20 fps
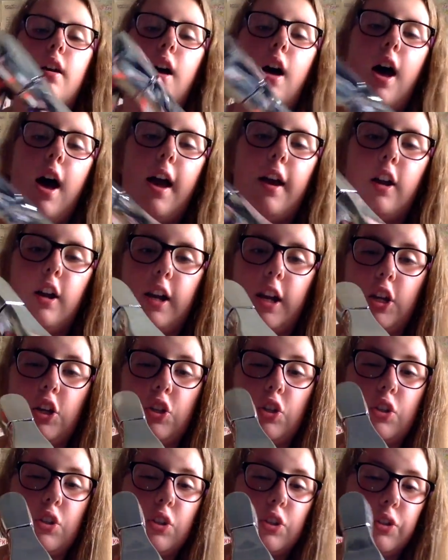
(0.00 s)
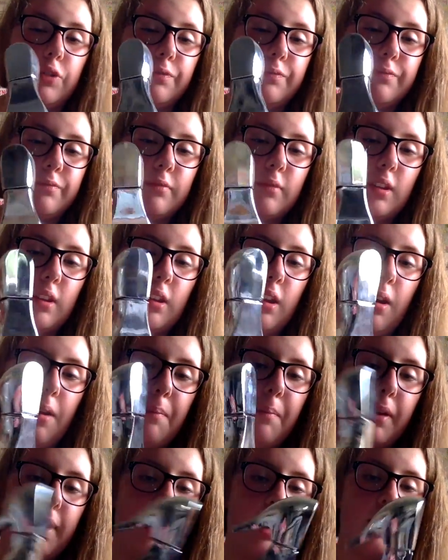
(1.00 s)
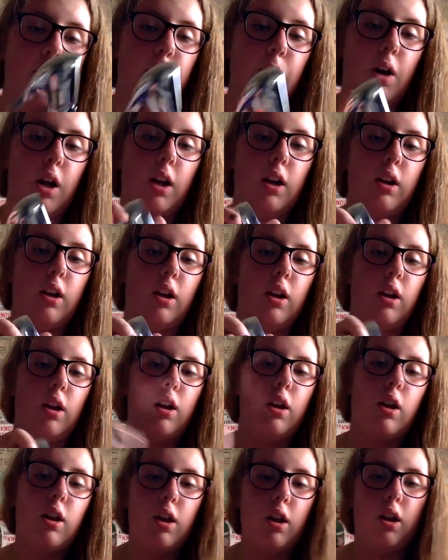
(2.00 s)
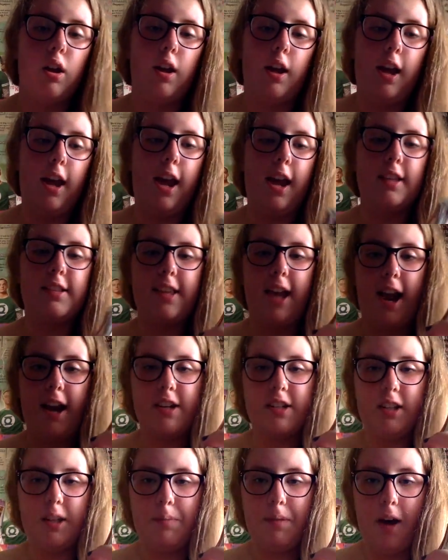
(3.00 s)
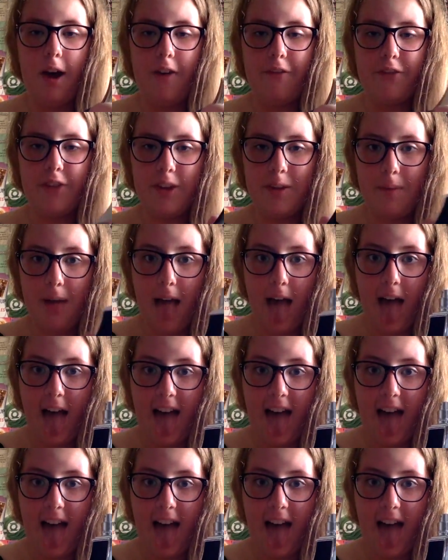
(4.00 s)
I got a shoe, but guess what? It's actually perfume.